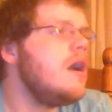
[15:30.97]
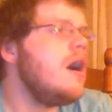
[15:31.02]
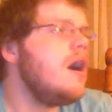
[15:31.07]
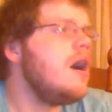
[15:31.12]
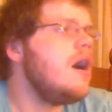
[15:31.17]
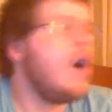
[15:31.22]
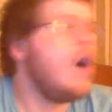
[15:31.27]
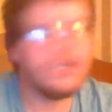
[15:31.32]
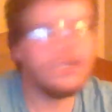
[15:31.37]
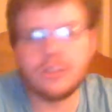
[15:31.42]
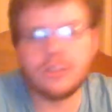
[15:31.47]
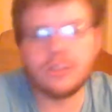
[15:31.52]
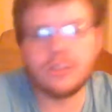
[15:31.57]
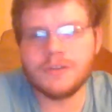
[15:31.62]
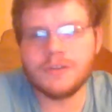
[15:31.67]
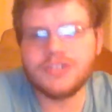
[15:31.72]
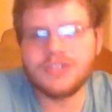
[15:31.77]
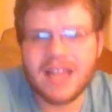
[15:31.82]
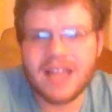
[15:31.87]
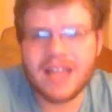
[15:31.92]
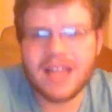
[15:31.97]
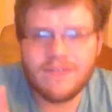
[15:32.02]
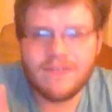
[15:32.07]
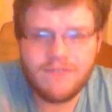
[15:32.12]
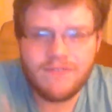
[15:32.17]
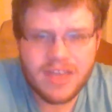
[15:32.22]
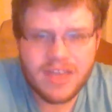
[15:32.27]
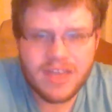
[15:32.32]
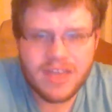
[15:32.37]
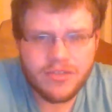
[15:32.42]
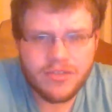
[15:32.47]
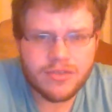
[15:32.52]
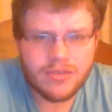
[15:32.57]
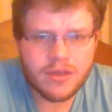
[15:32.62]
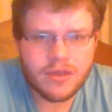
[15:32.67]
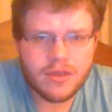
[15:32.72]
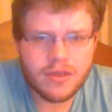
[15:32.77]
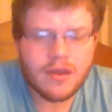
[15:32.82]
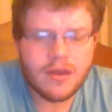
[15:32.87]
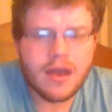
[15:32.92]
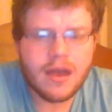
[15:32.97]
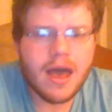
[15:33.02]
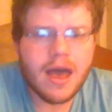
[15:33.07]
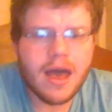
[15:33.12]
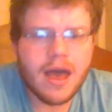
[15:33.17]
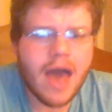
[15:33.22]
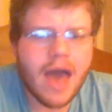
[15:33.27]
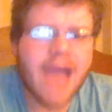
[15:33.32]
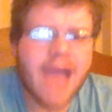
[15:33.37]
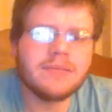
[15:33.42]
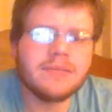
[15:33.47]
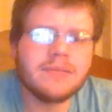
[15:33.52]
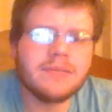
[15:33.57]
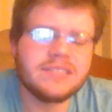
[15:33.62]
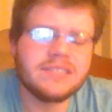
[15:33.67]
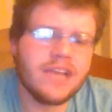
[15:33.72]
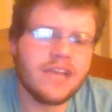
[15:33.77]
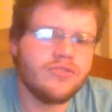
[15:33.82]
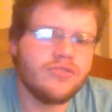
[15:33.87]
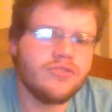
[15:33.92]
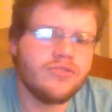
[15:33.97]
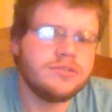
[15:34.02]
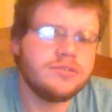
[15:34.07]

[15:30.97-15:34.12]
Also on July 5th, I am scheduled